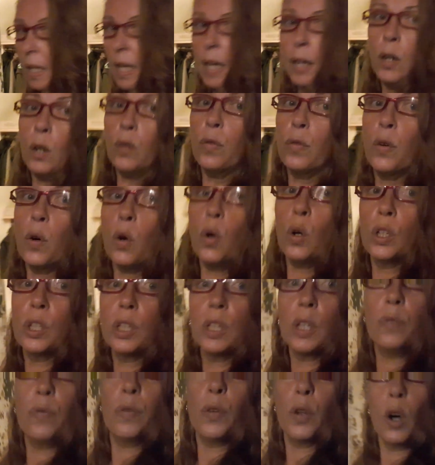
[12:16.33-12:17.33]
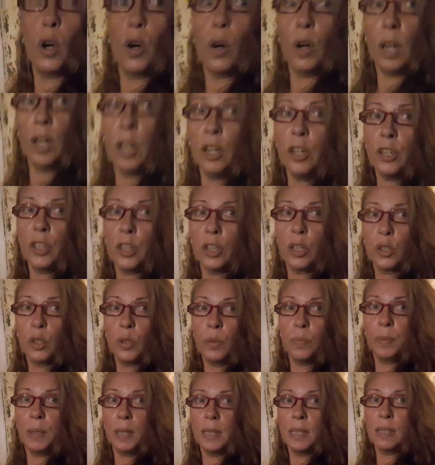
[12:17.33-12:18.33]
and of course if you are allergic
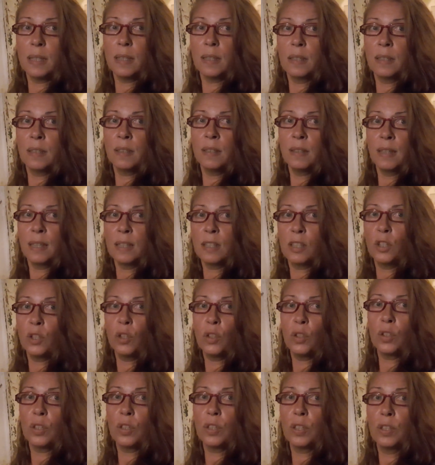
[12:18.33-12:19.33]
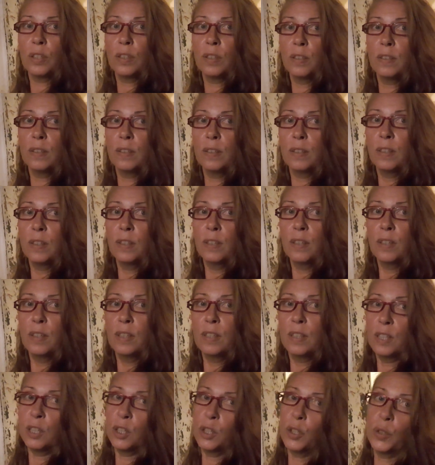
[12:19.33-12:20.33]
to bees that's not
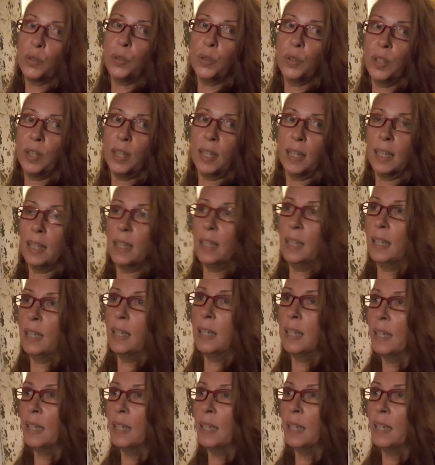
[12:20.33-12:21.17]
such a good thing